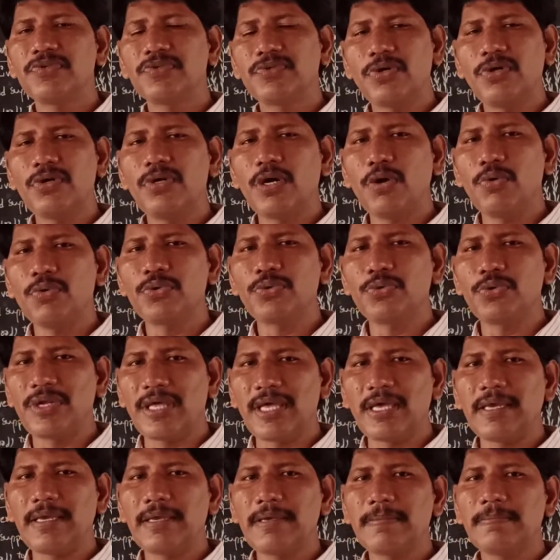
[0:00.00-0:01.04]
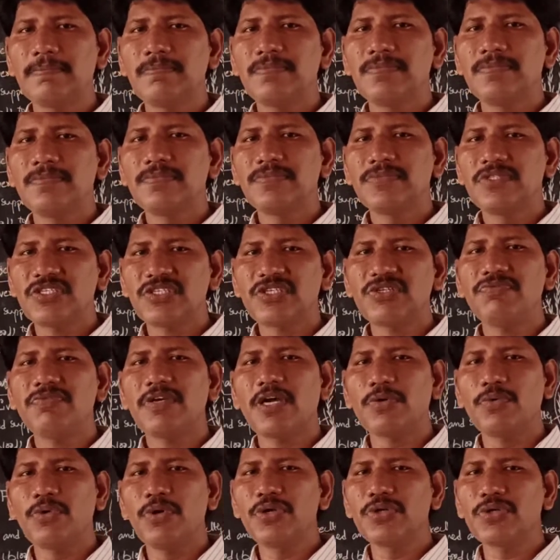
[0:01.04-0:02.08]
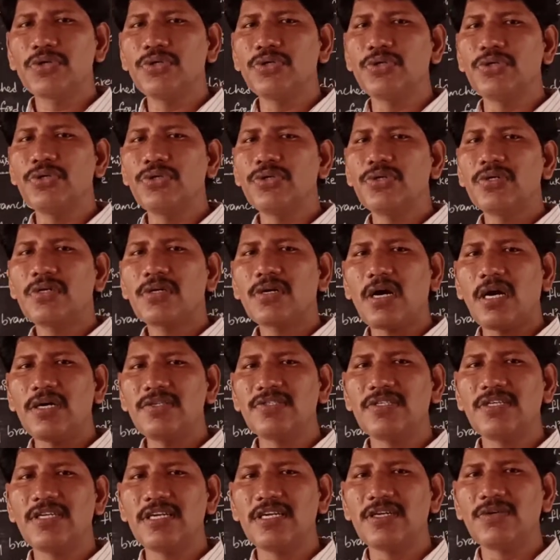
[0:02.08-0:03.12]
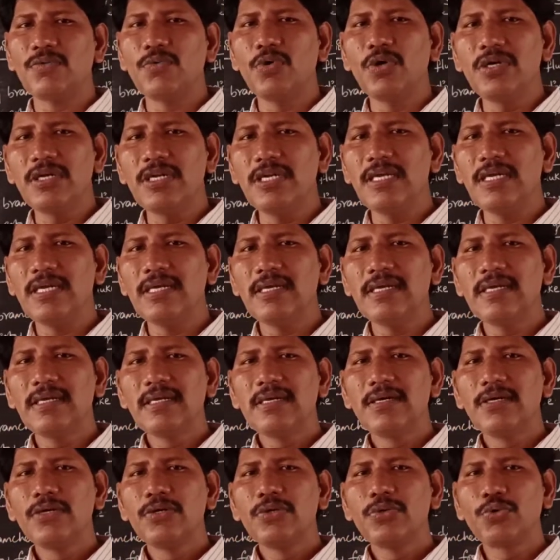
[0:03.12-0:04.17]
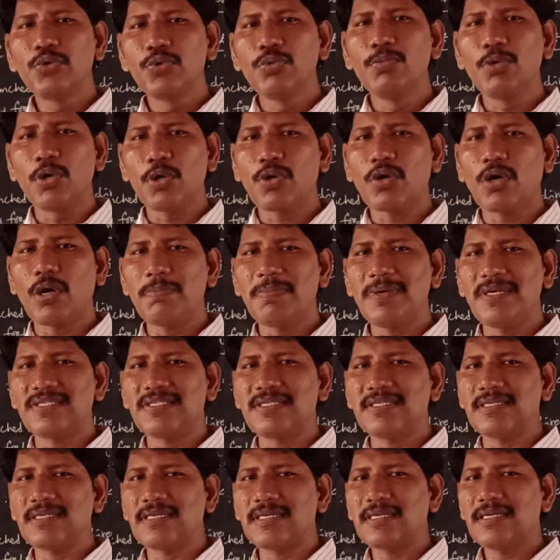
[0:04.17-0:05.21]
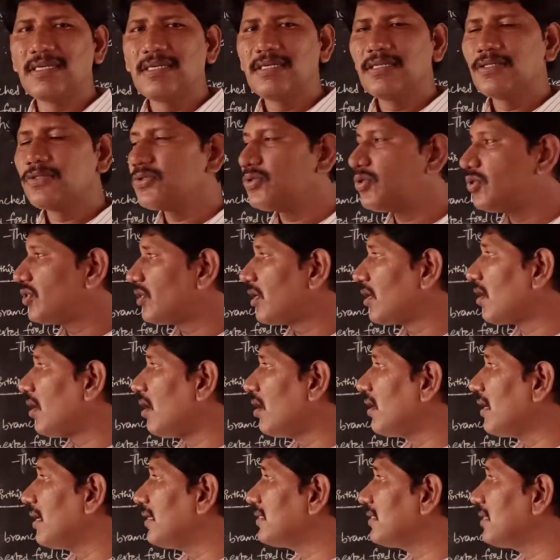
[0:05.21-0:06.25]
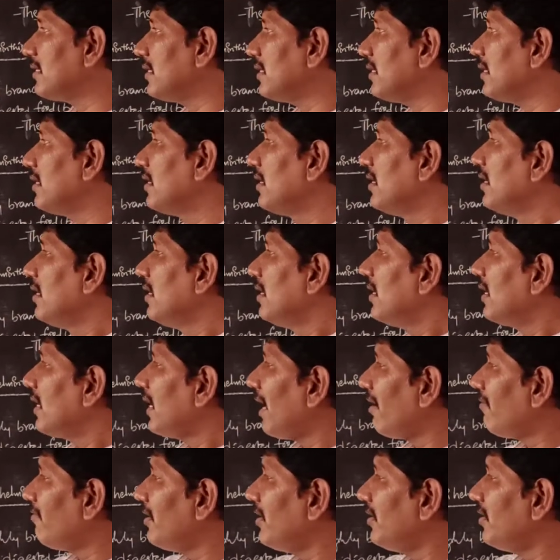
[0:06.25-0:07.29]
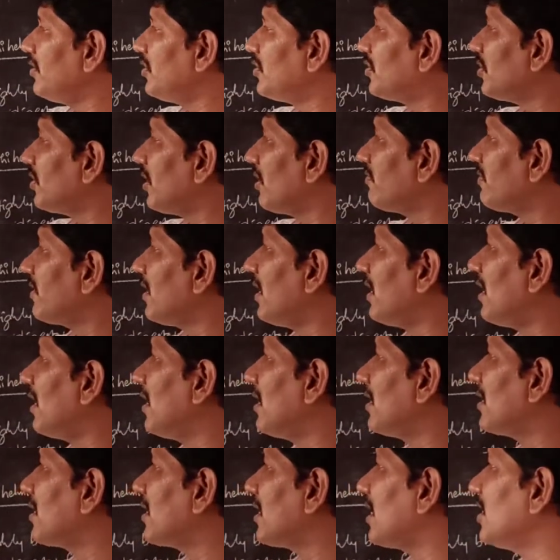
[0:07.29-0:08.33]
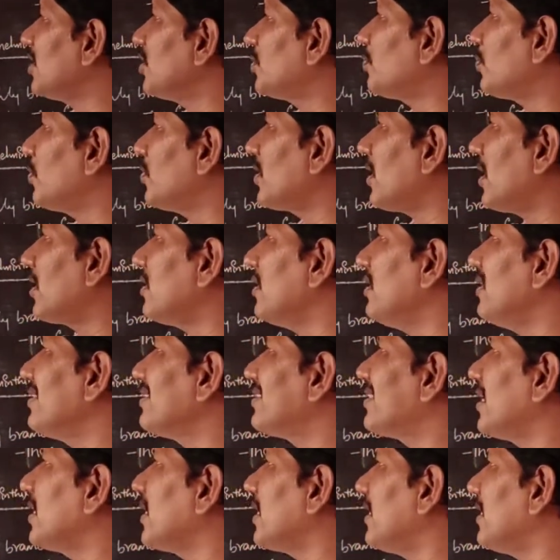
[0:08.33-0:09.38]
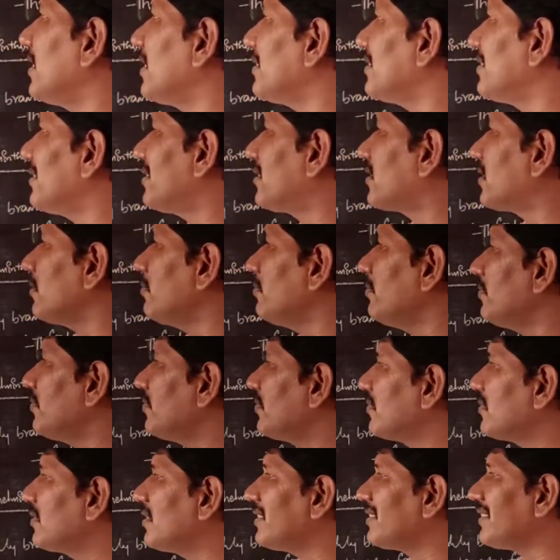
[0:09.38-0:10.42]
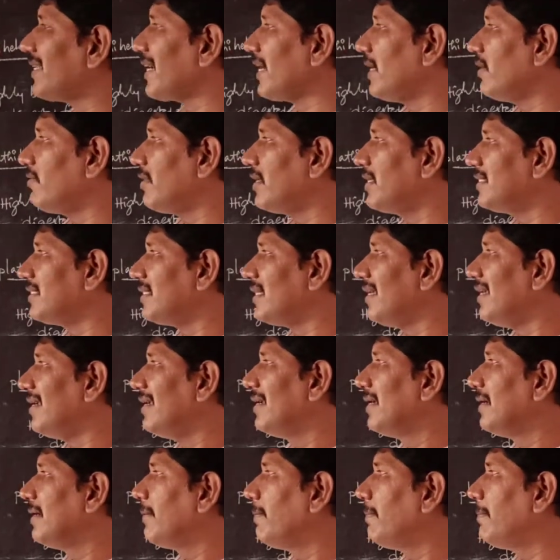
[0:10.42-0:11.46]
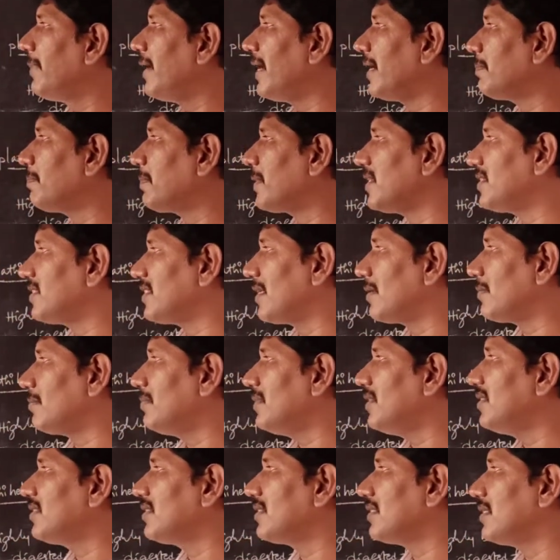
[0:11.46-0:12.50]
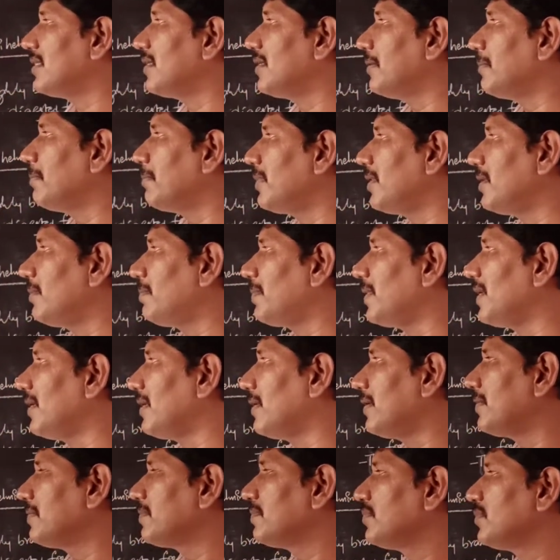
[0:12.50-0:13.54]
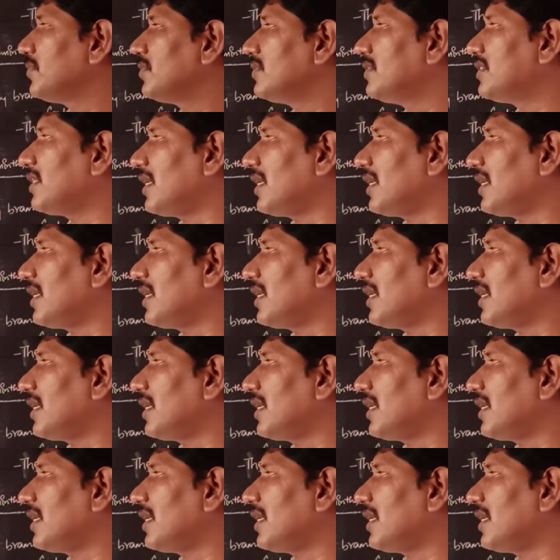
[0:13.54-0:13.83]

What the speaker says: So now today just we are going to concentrate only two more topics. Those are called as evolution of the transport or circulatory system. The second one is blood pressure, means BP.